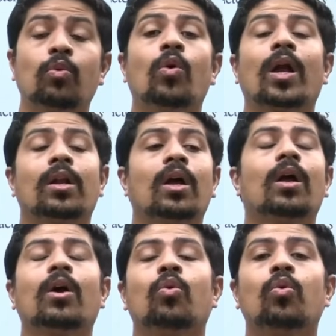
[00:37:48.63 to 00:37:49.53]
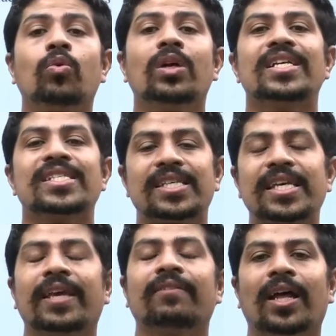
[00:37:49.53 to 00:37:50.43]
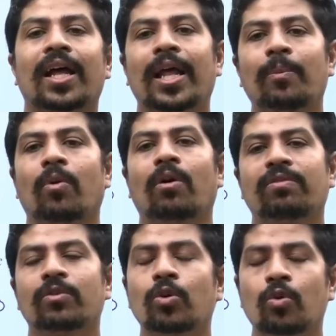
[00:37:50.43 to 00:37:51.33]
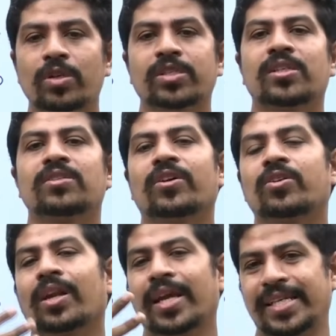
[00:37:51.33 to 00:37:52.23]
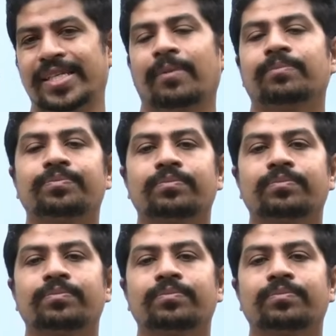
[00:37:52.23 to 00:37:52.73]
who seeking the help of good questions for your exam.